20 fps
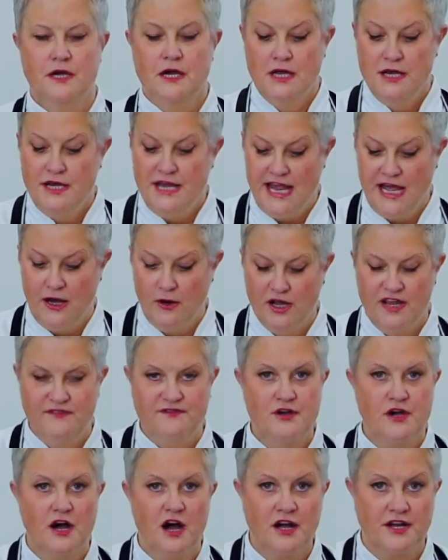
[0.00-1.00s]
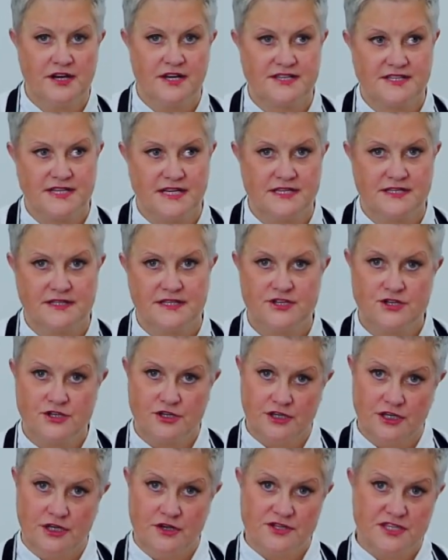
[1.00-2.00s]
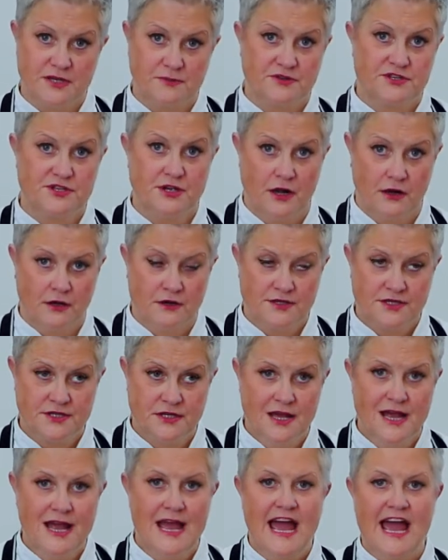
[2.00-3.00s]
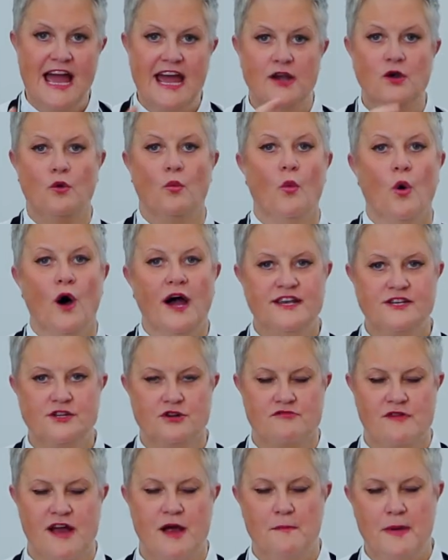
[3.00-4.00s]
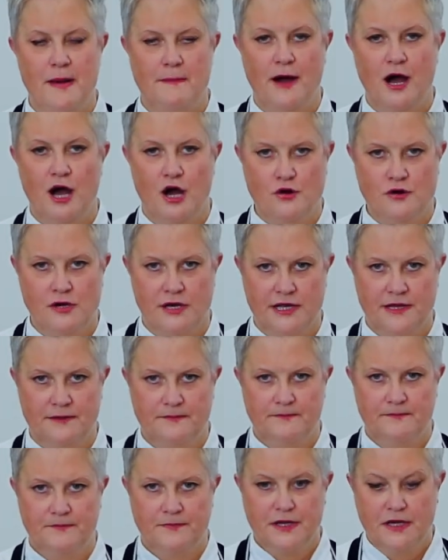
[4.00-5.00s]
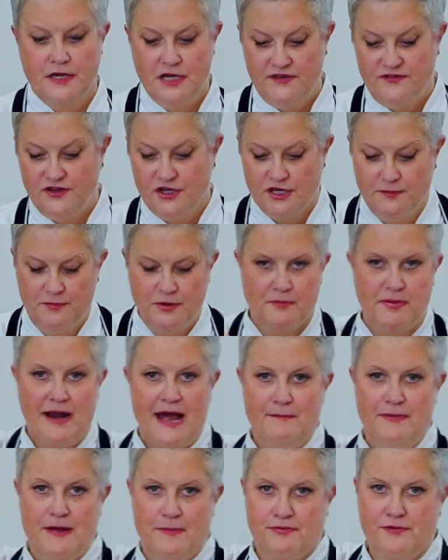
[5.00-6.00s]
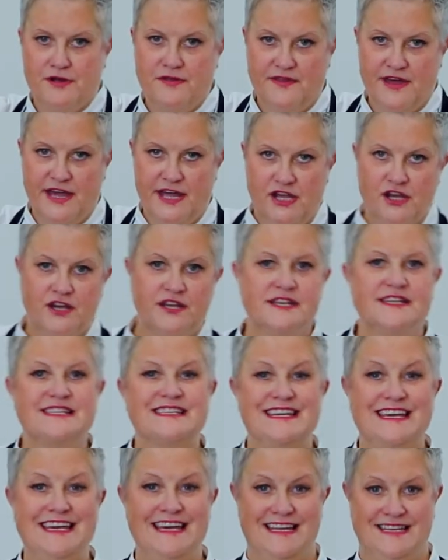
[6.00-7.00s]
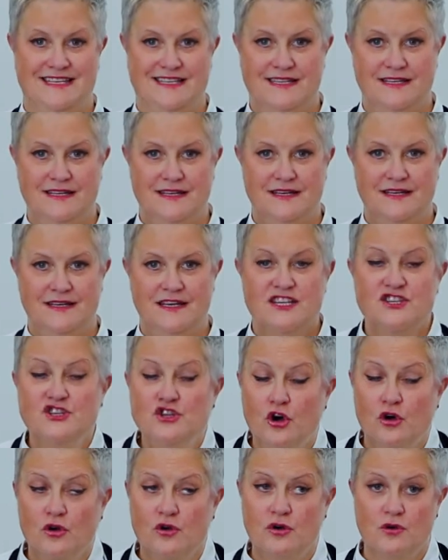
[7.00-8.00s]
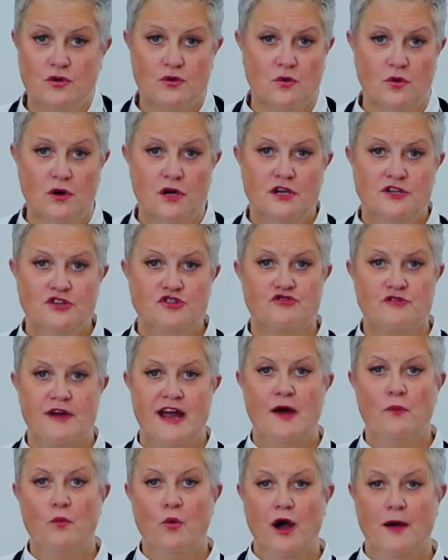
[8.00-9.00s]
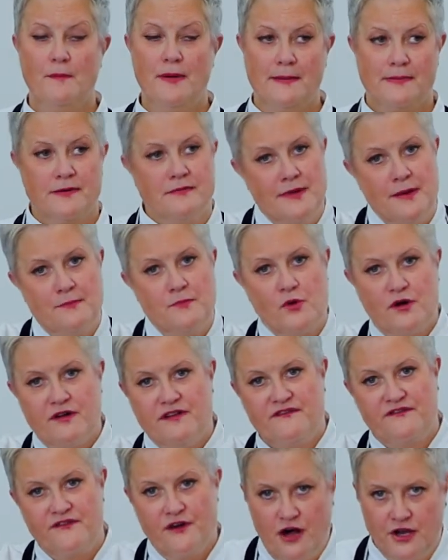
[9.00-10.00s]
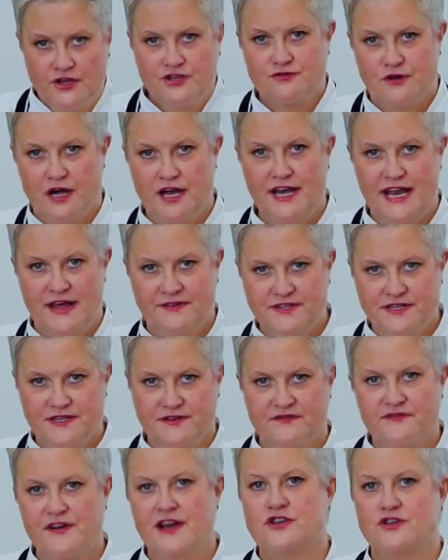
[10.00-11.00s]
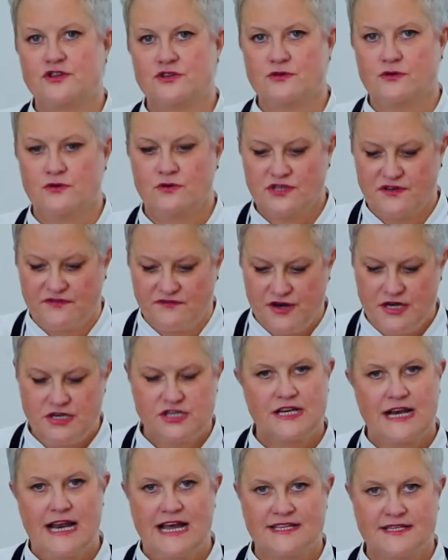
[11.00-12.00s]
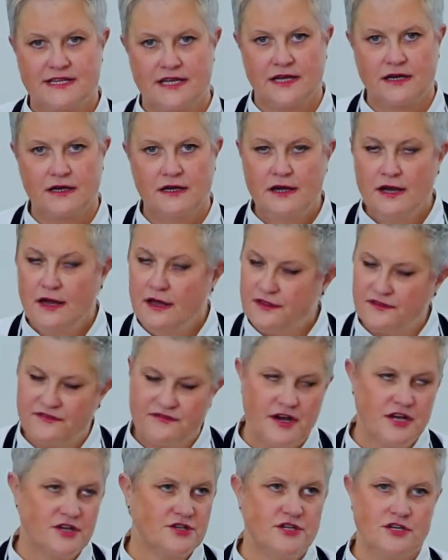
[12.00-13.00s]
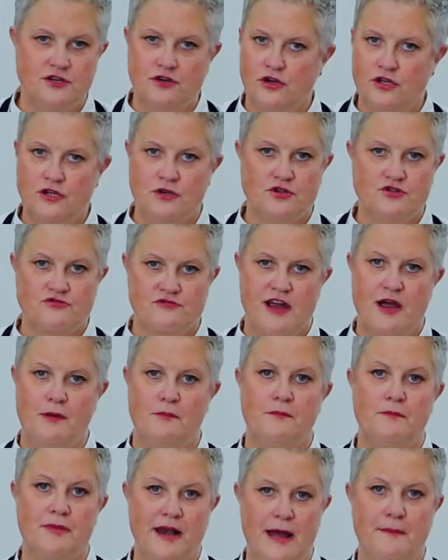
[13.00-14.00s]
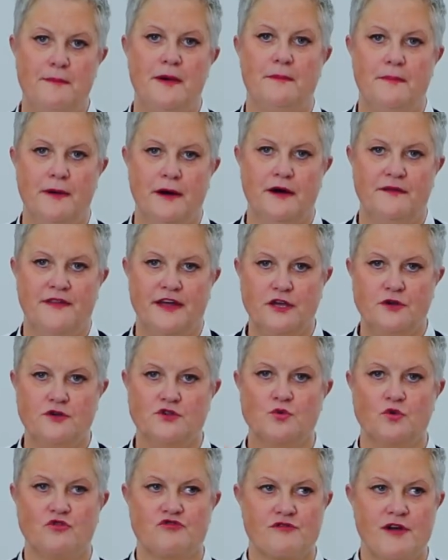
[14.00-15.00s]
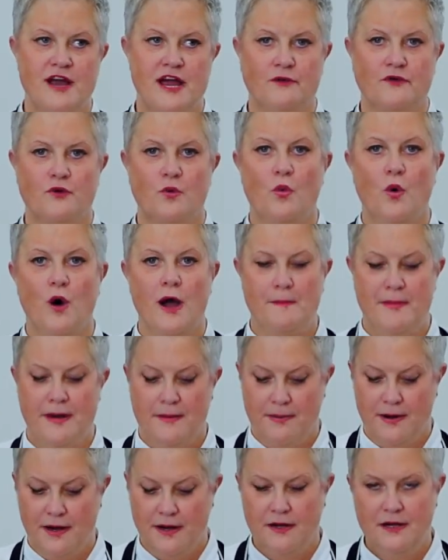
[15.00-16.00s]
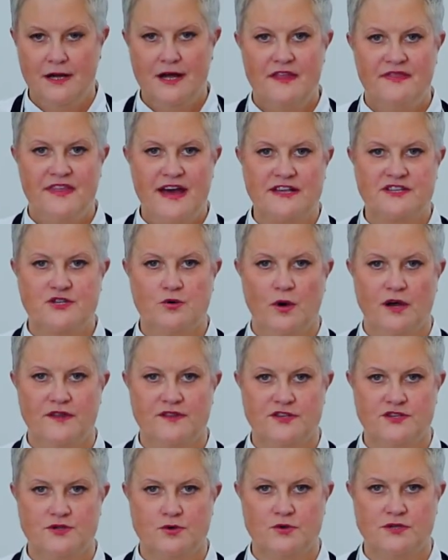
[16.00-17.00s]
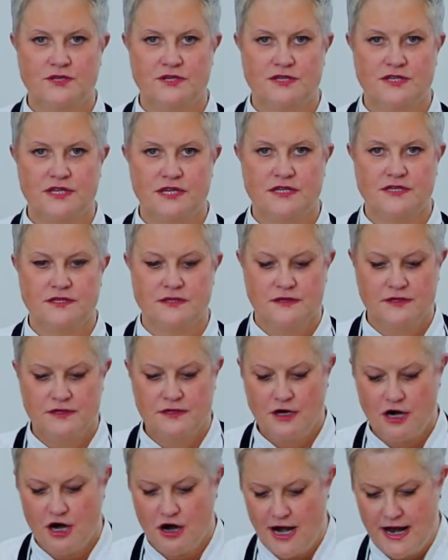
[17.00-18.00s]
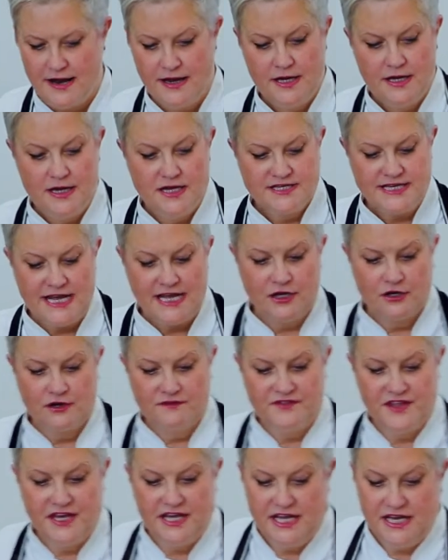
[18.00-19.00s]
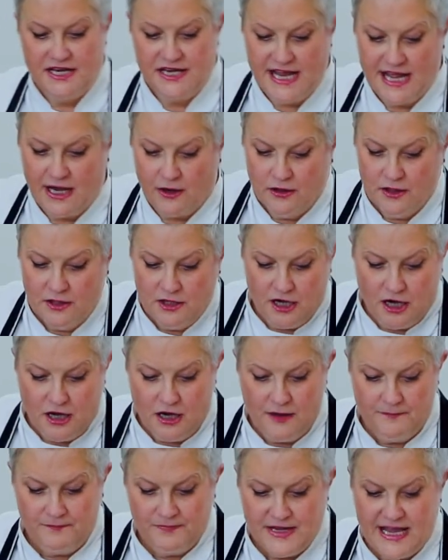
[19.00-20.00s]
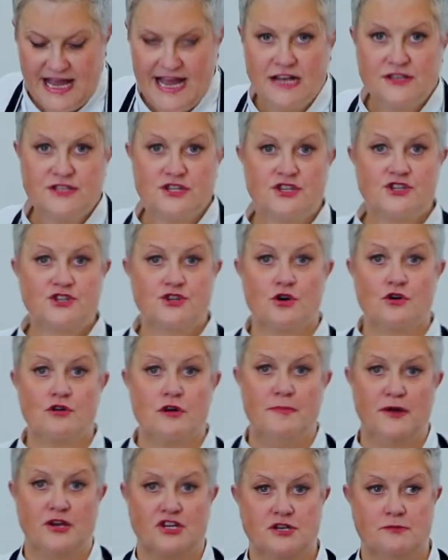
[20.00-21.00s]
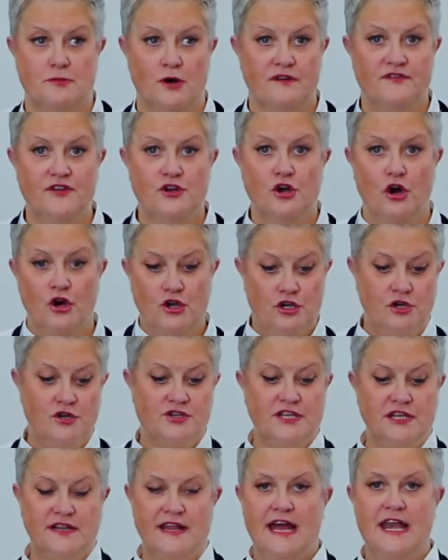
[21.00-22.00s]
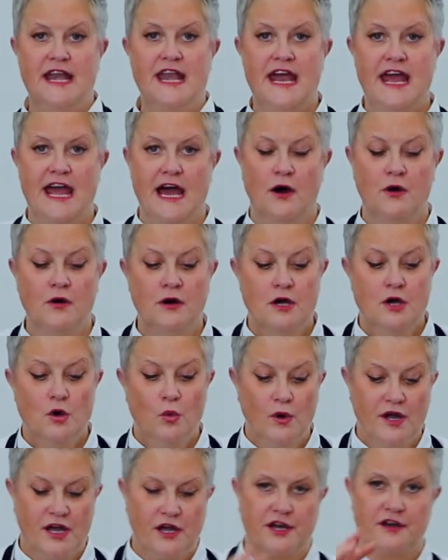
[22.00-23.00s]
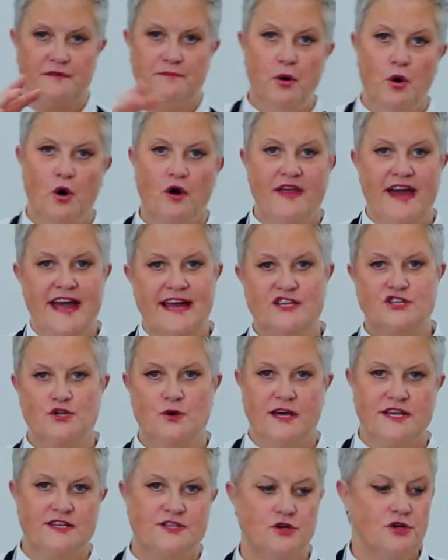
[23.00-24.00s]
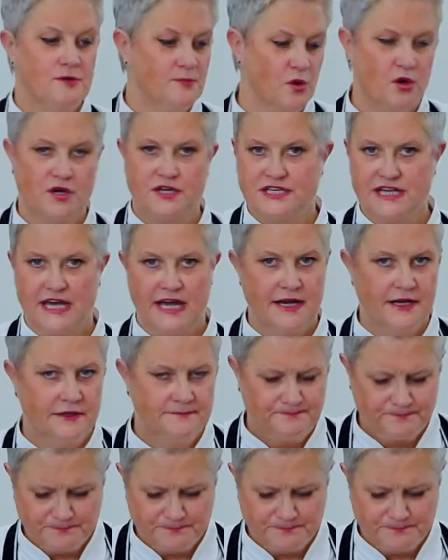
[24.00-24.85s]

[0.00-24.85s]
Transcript: Now, if you are going to season this, you're going to use some salt and white ground pepper only. If you're going to put black pepper in there, you're going to see it. It's not cool. Ground white pepper. Remember, we're in France right now. This is a French sauce, a French classic. The French did not use ground black pepper. They used ground white pepper. That's the way the sauce is seasoned. All right, take it off the heat. Now, how to store a bechamel. If you're not using that now, we're going to pour that into a suitable container.